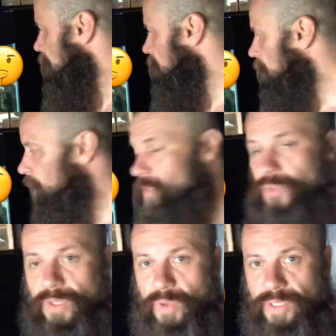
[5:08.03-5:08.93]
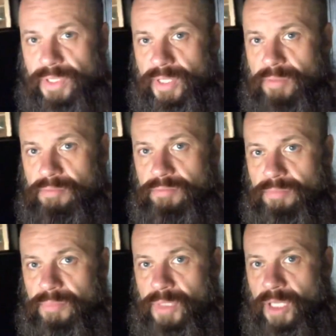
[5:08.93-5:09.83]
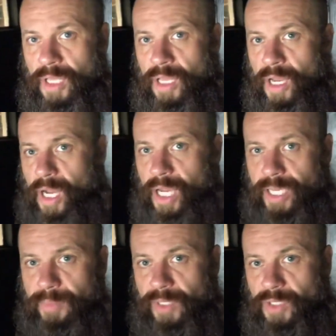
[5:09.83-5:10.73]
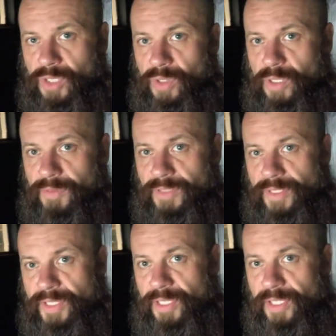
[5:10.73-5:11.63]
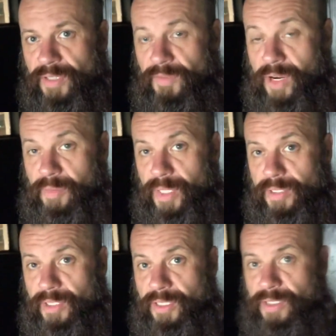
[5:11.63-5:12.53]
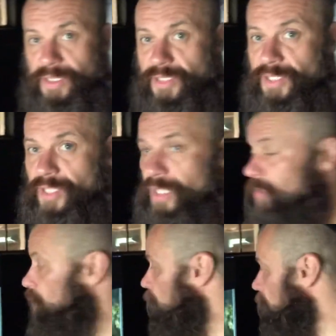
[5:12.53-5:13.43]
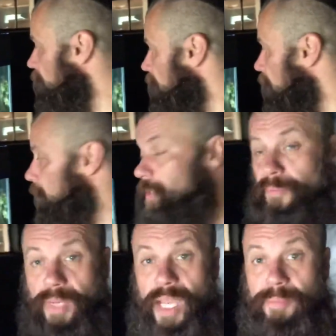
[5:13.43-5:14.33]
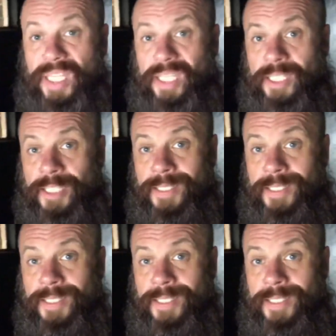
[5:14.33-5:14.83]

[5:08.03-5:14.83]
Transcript: so as you notice, I am in control of this environment. This is a control environment by me.